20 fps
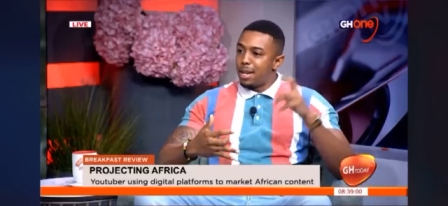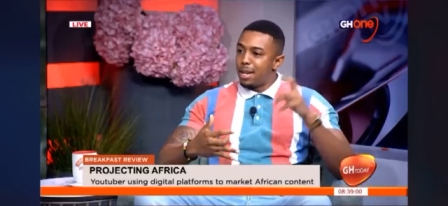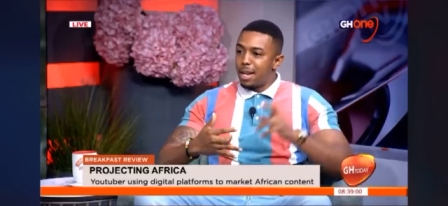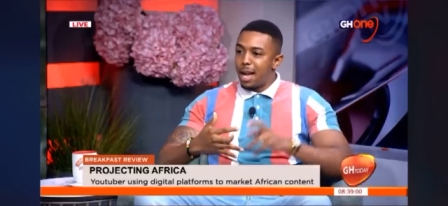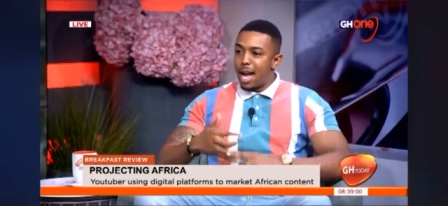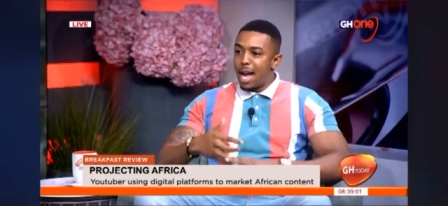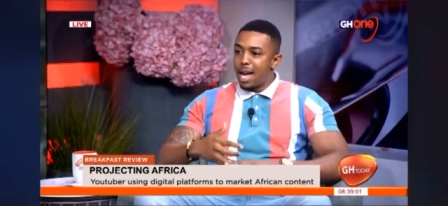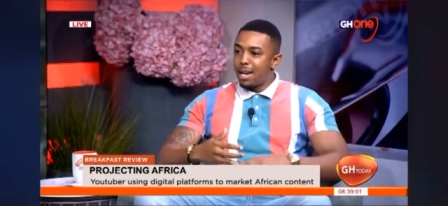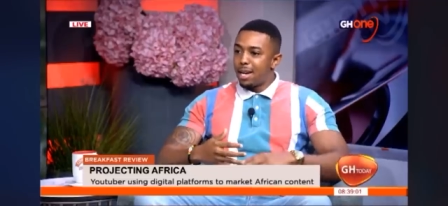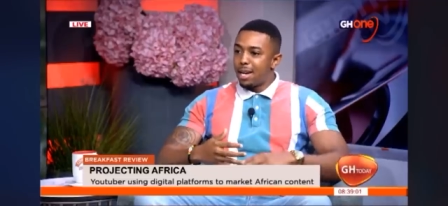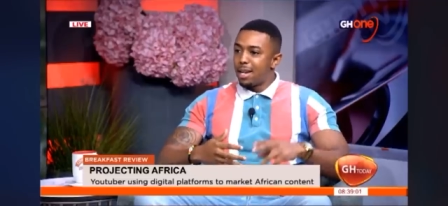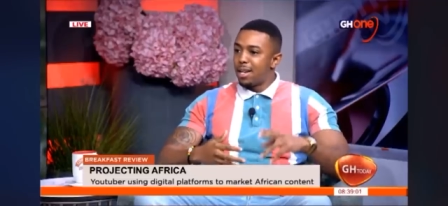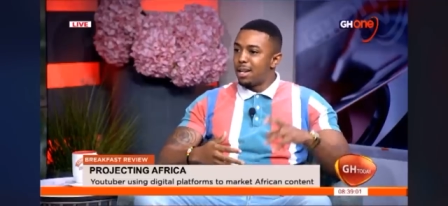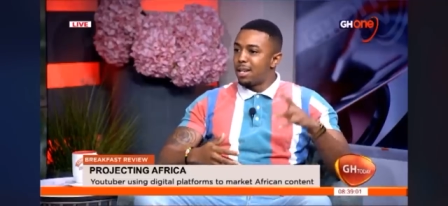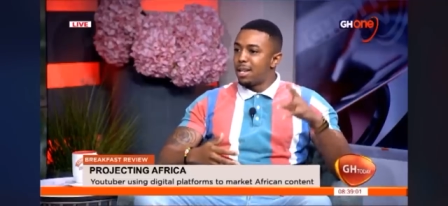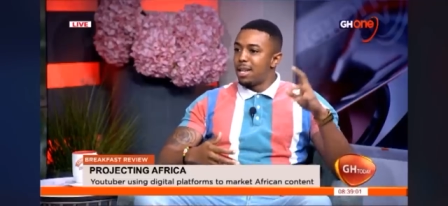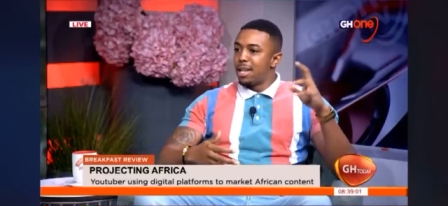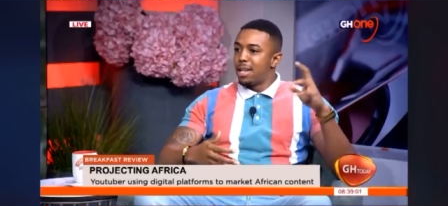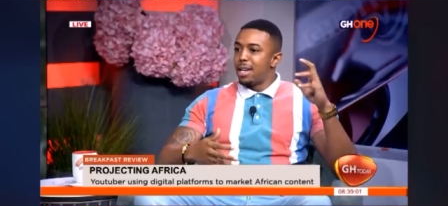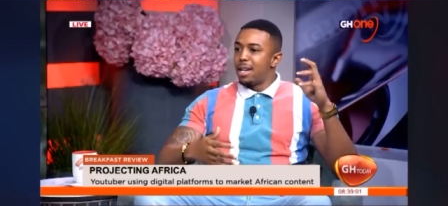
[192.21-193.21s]
Ghana,
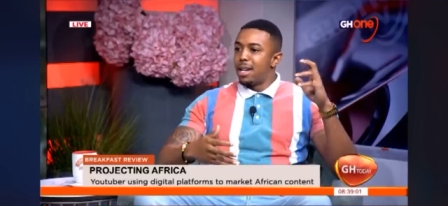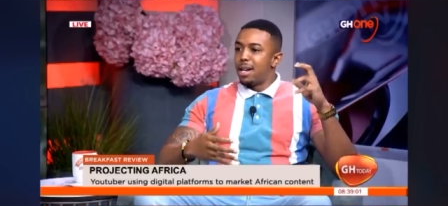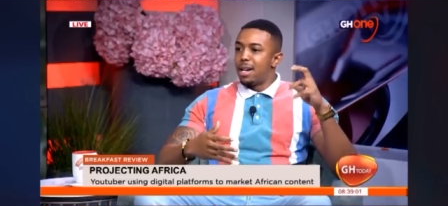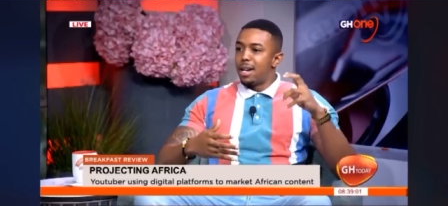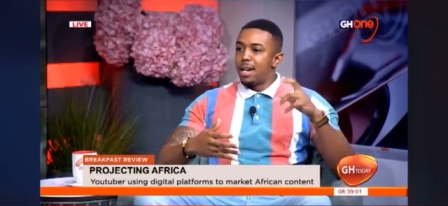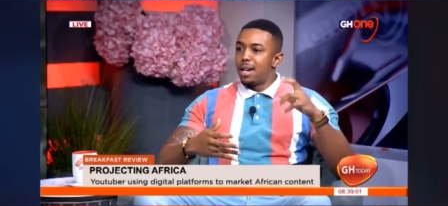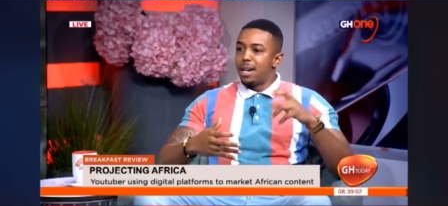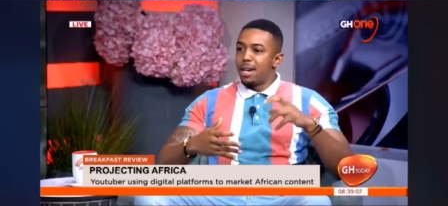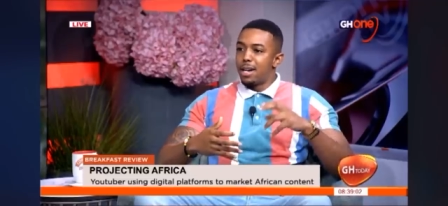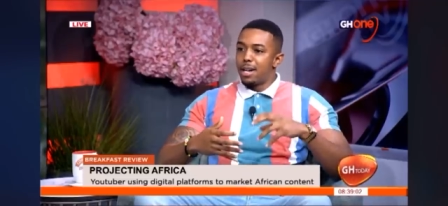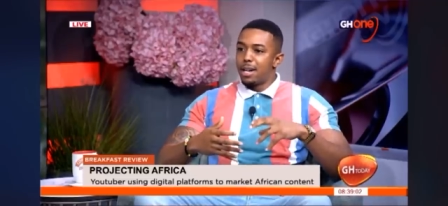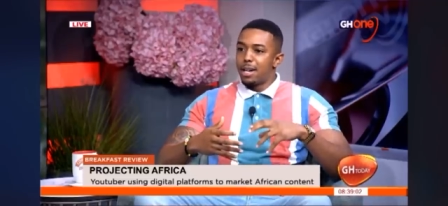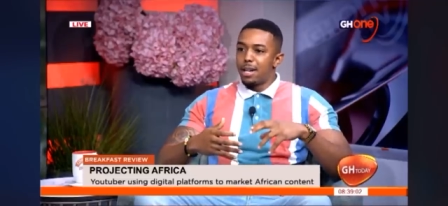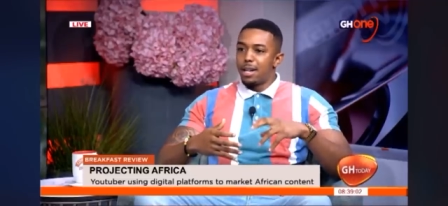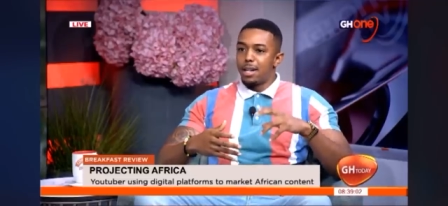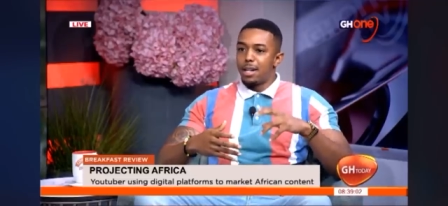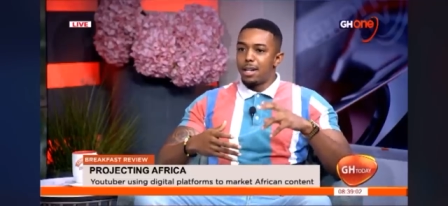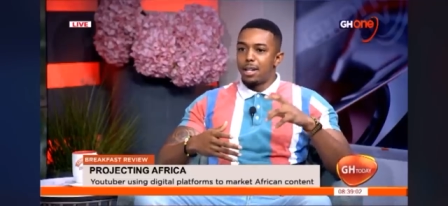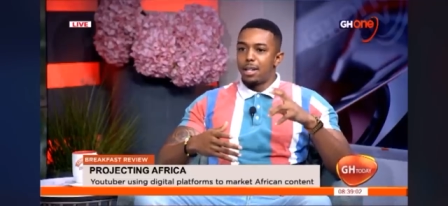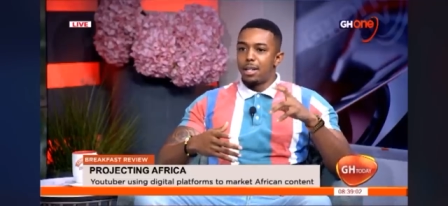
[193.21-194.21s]
mm-hmm. uh, uh,
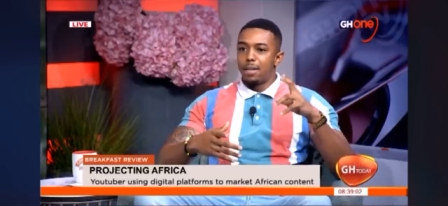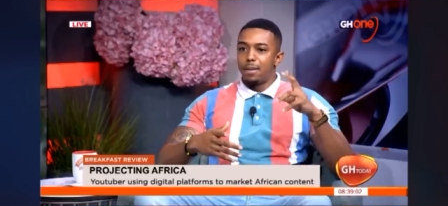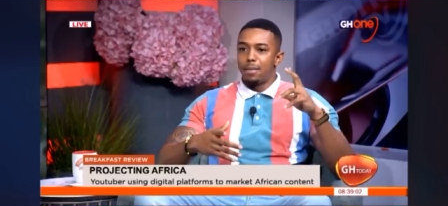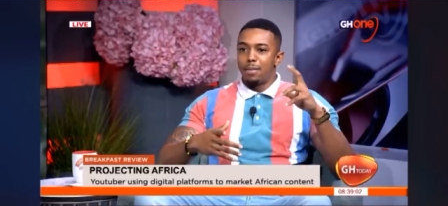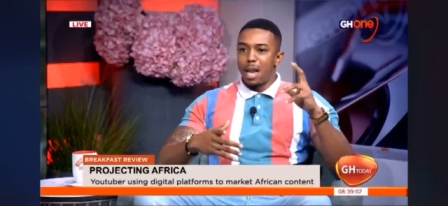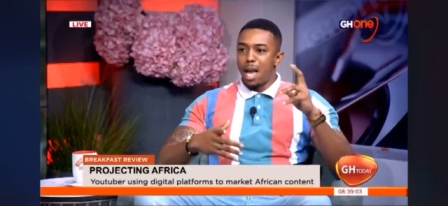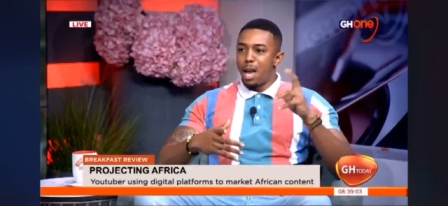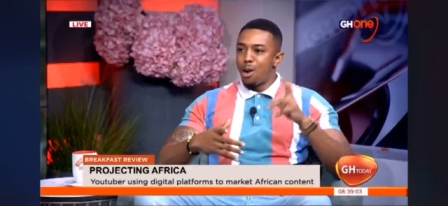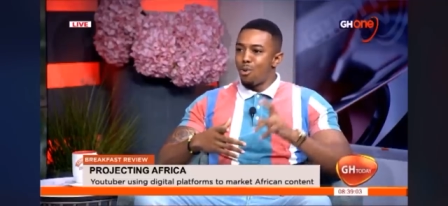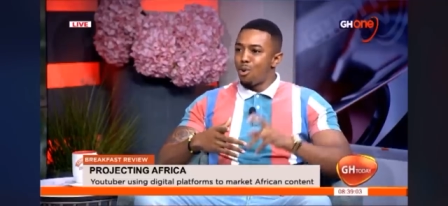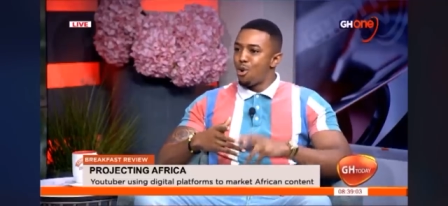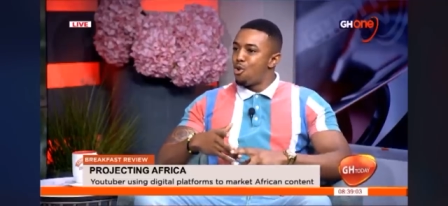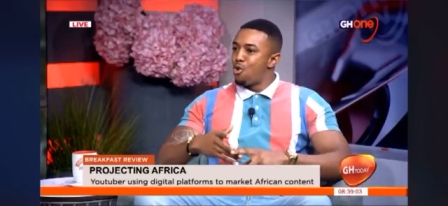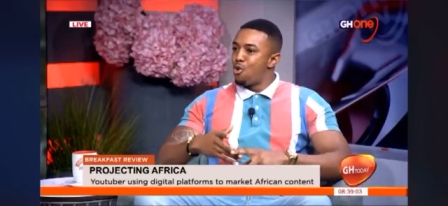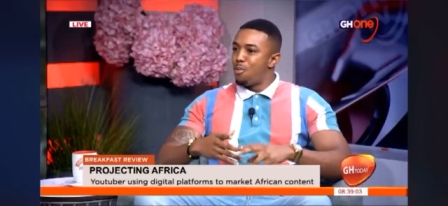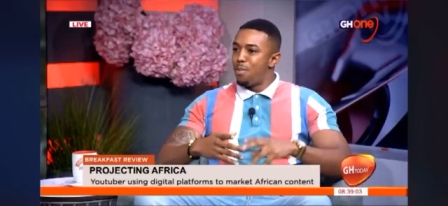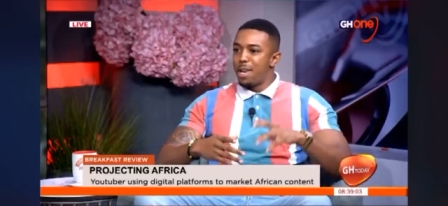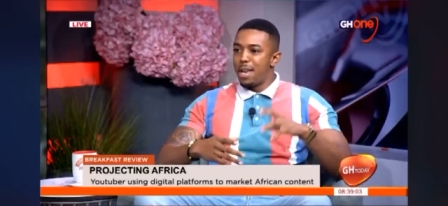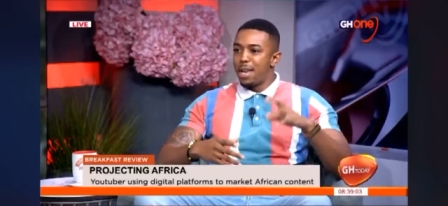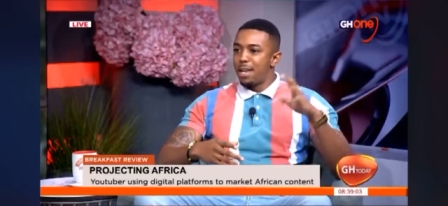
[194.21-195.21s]
uh, uh,
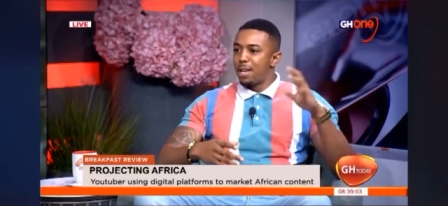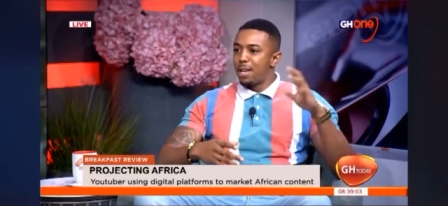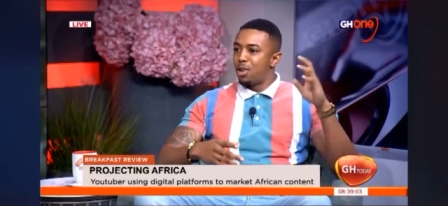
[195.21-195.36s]
Nairobi, mm-hmm.